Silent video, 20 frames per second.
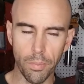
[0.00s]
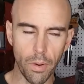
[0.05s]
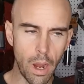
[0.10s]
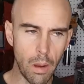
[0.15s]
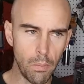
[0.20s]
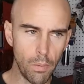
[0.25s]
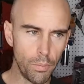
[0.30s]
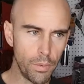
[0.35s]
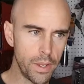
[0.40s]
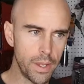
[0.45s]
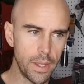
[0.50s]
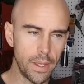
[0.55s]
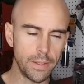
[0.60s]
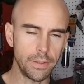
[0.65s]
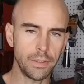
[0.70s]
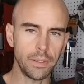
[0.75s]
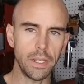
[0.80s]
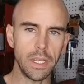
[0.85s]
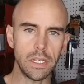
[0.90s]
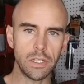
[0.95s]
probably at
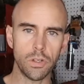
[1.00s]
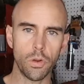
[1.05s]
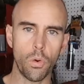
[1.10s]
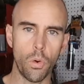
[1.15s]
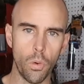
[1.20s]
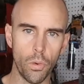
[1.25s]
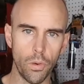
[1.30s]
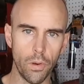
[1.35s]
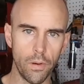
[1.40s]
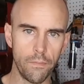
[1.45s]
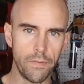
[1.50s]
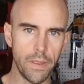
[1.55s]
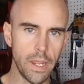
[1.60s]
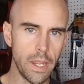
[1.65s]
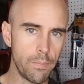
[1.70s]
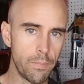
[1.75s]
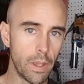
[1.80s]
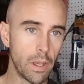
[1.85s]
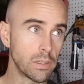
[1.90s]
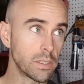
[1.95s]
least a quarter of the
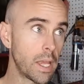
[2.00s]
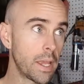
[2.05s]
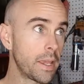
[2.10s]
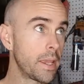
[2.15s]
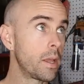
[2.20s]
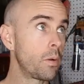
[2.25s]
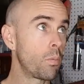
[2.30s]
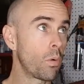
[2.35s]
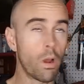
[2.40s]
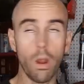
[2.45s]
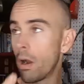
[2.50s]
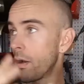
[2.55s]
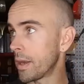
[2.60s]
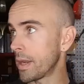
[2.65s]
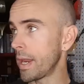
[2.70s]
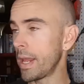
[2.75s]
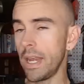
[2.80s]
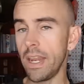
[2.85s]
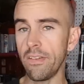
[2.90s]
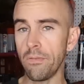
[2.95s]
emails I get
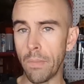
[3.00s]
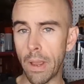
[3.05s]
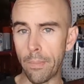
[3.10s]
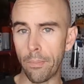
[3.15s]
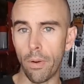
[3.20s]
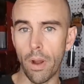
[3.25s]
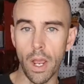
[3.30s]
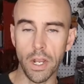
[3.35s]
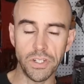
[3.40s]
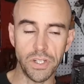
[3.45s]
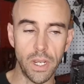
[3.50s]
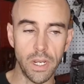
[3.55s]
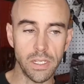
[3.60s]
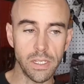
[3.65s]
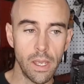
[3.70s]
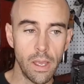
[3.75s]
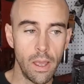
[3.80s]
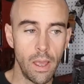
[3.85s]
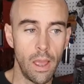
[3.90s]
regarding any of my projects